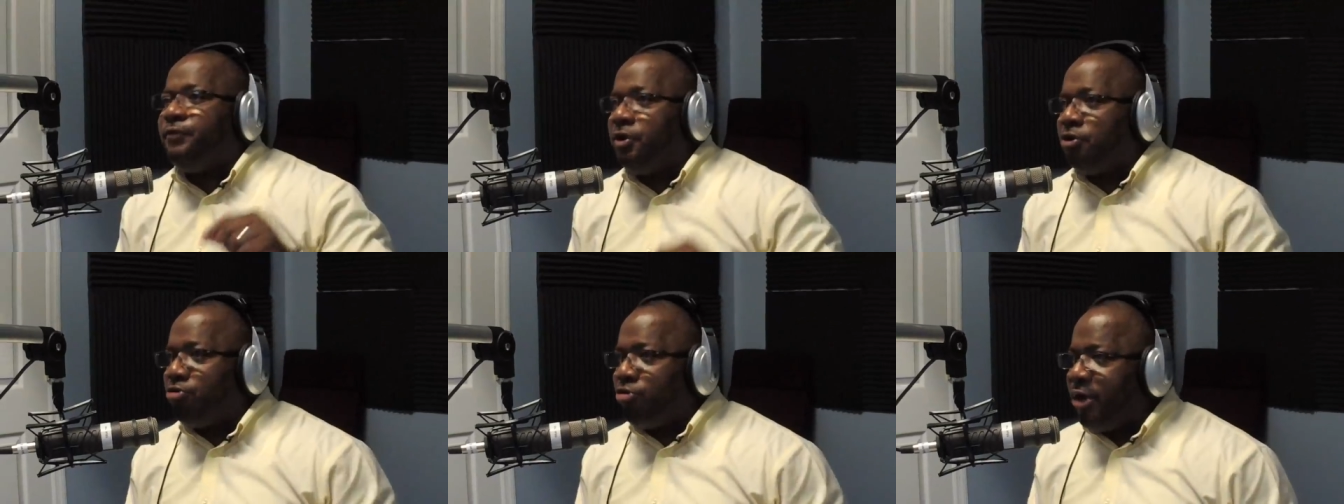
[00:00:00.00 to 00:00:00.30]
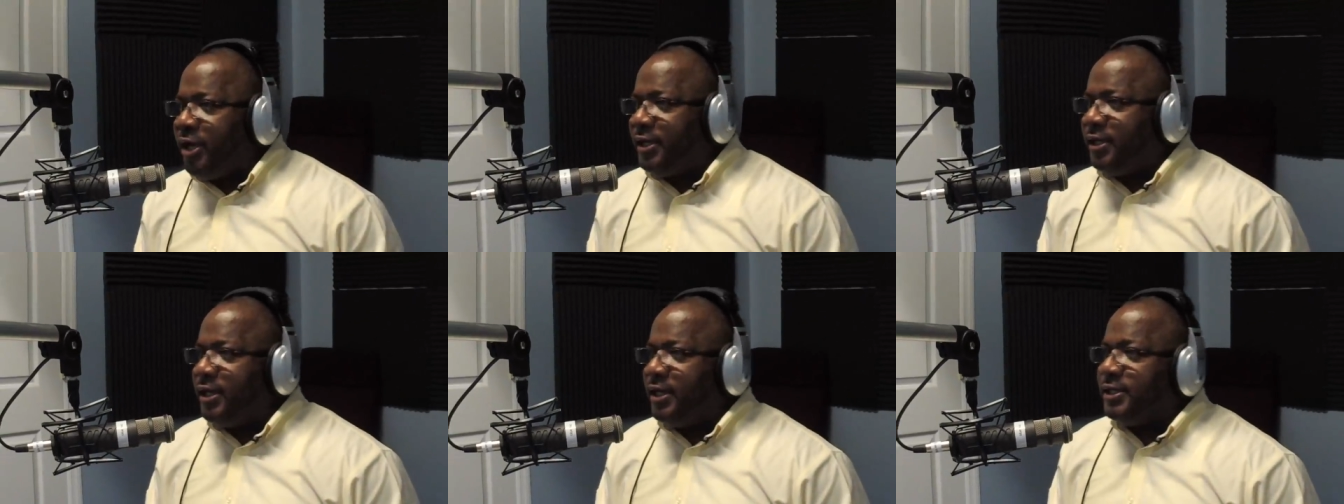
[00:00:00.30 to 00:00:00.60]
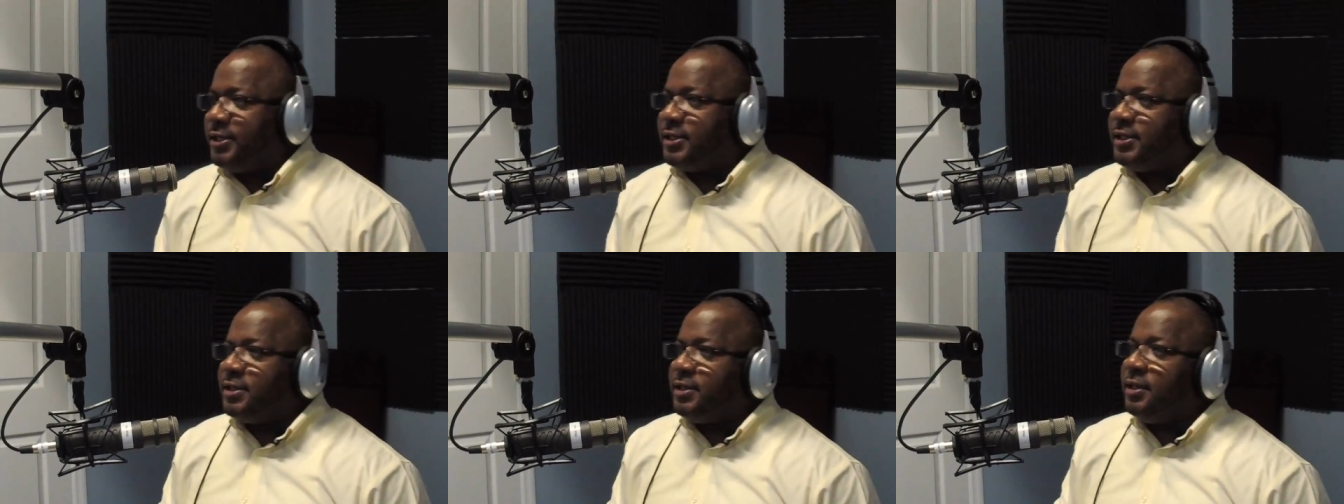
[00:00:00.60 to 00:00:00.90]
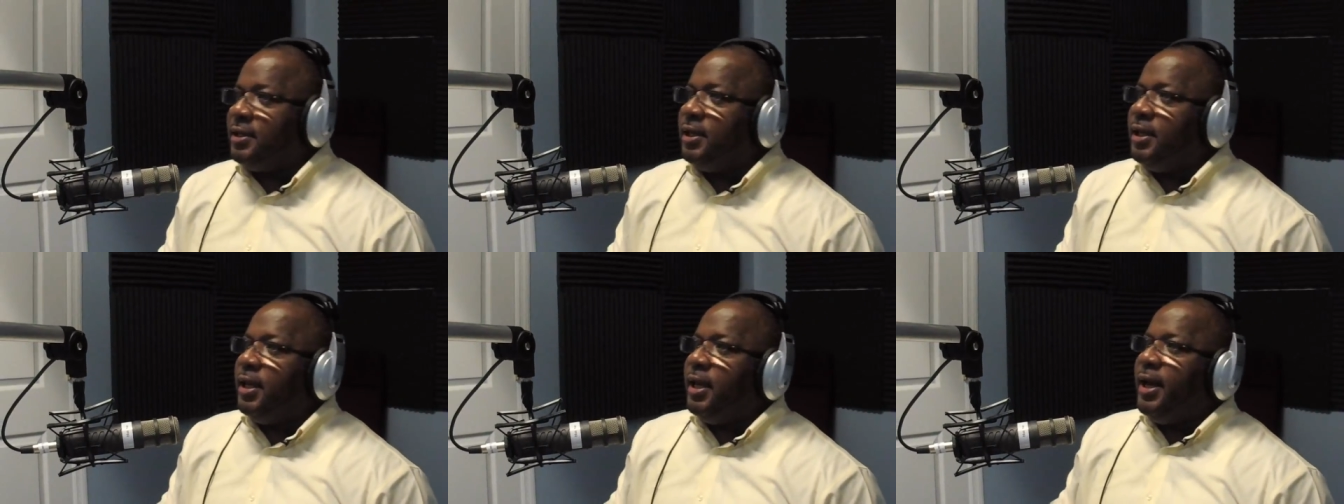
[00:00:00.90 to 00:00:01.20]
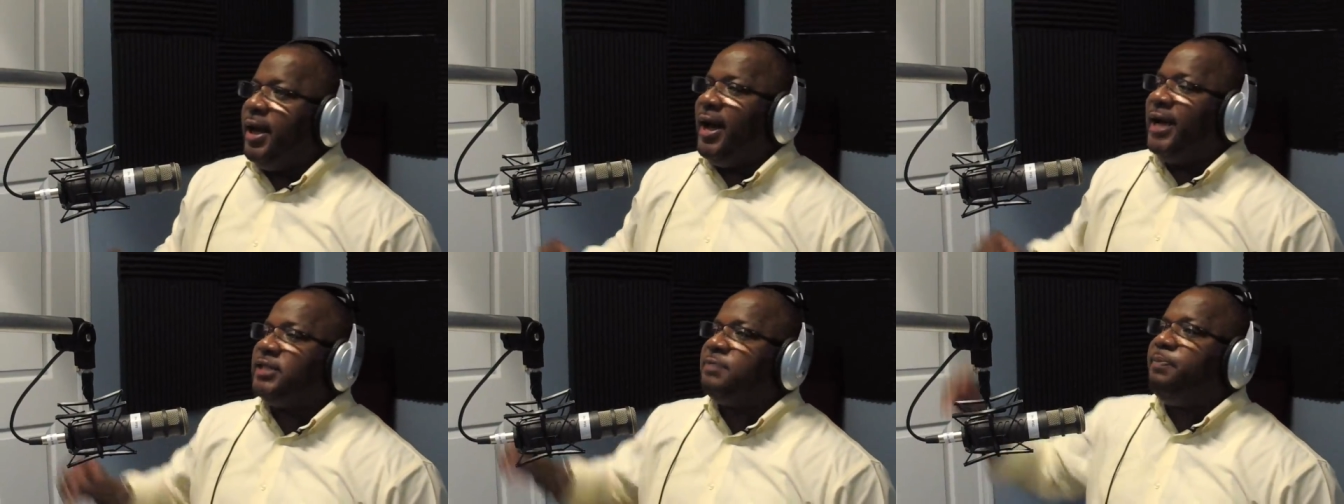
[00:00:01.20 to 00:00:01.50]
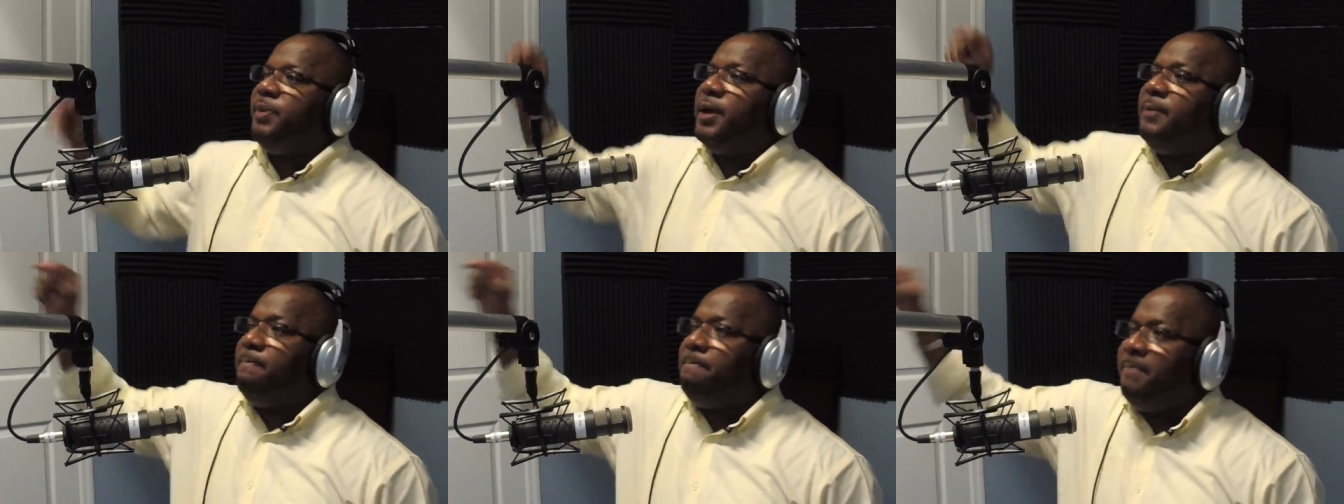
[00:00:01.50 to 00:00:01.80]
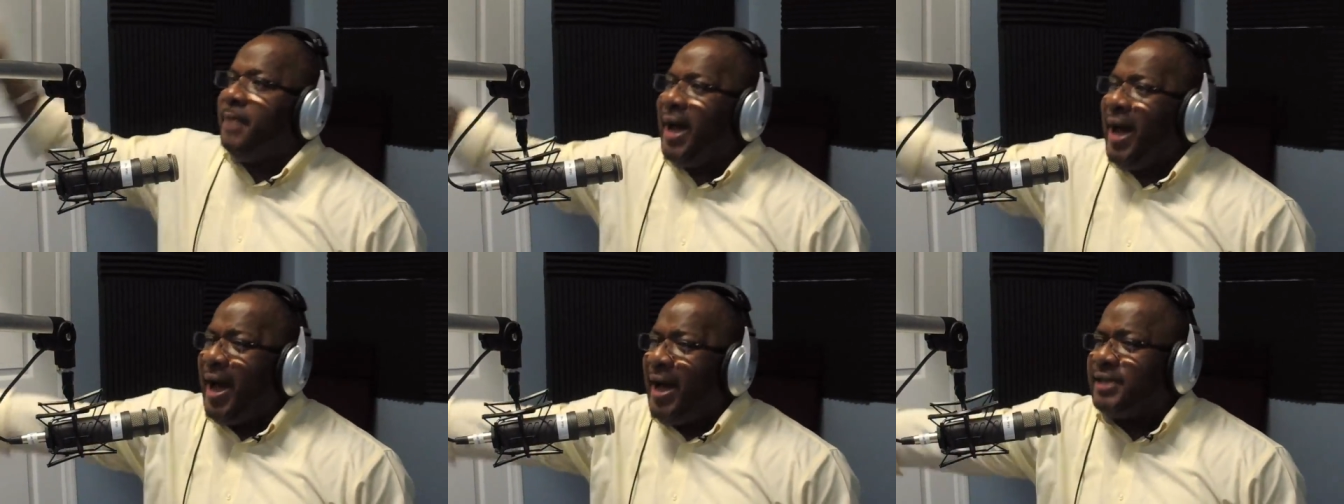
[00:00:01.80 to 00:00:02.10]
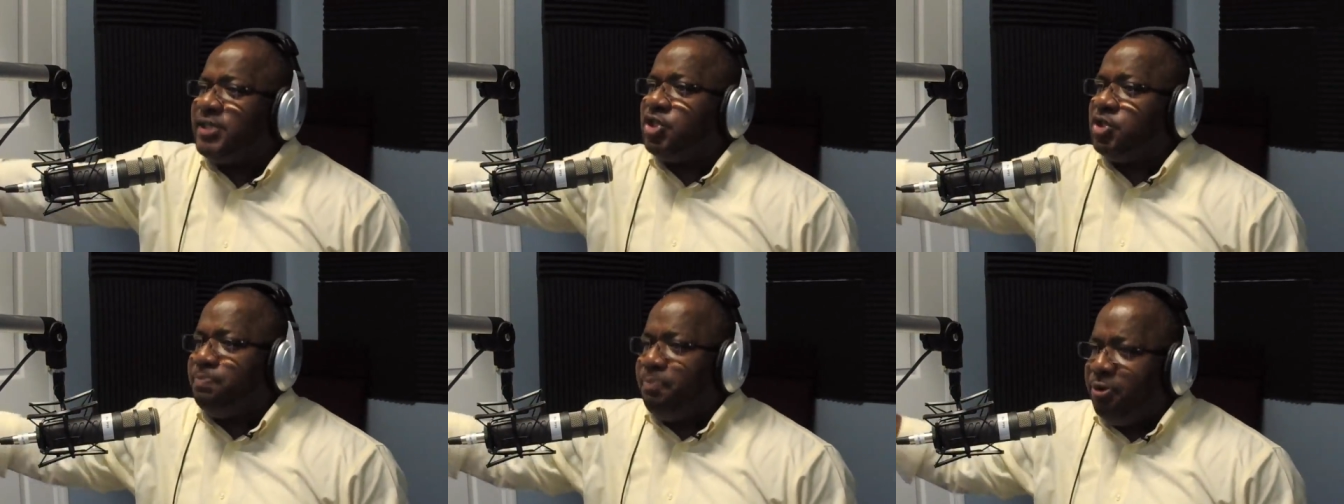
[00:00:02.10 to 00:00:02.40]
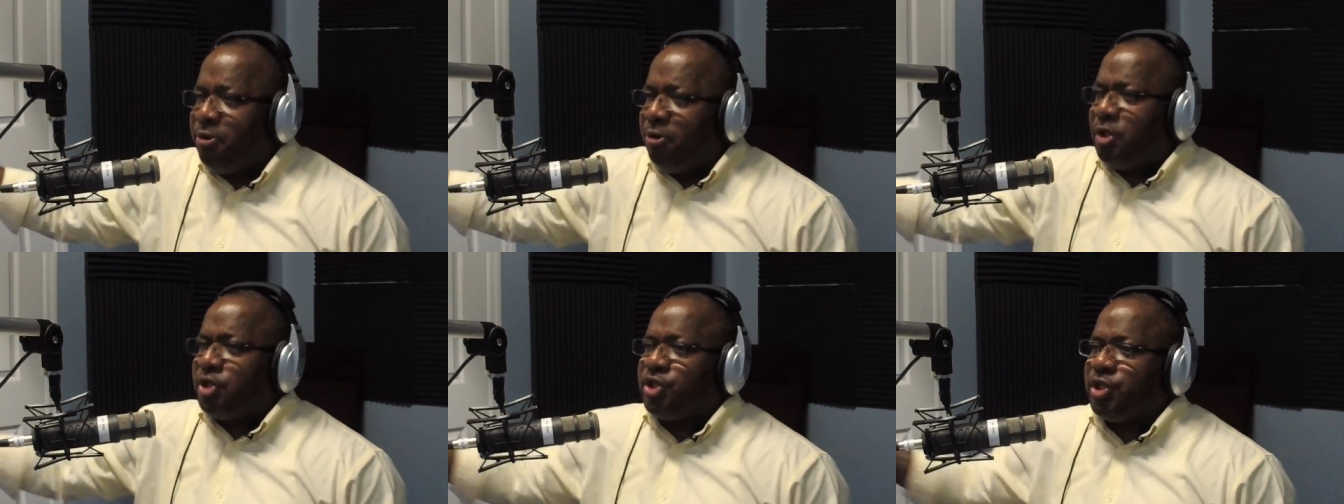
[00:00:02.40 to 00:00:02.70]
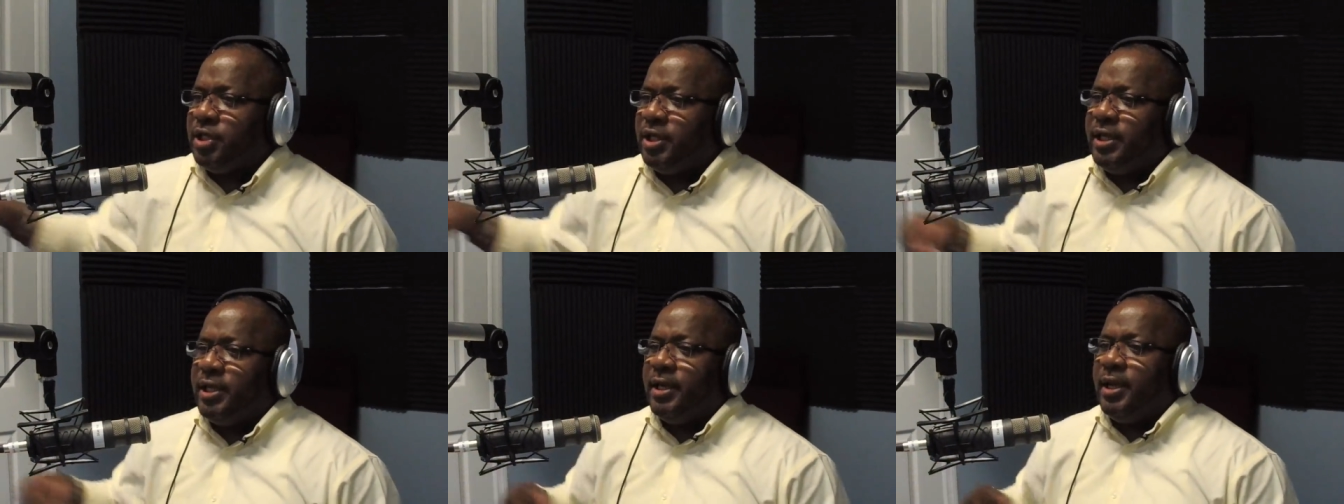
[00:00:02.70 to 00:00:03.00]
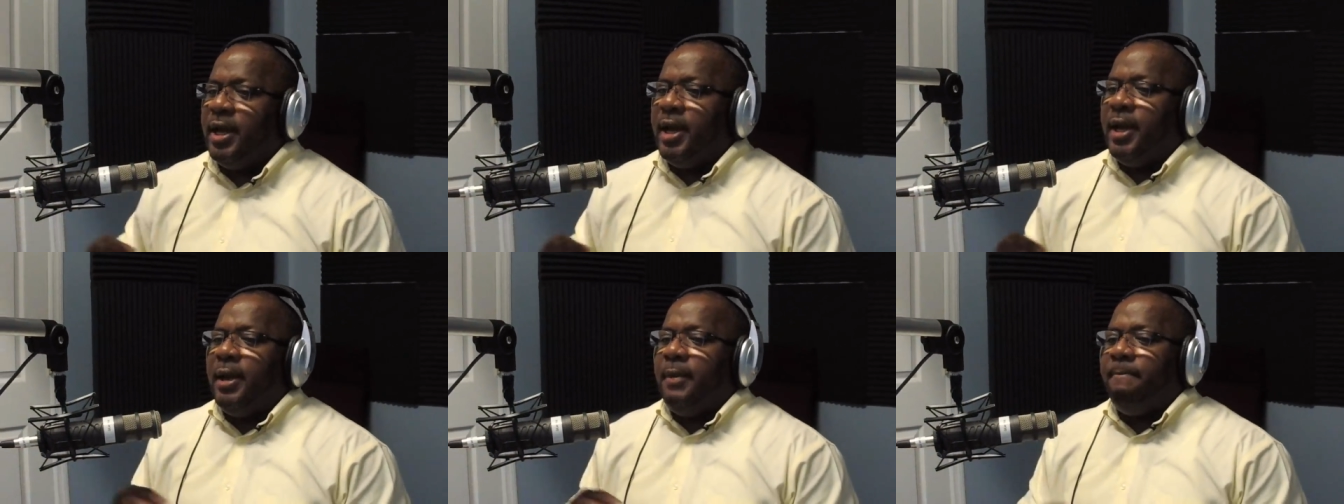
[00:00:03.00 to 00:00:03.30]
for greatness has been marked spiritually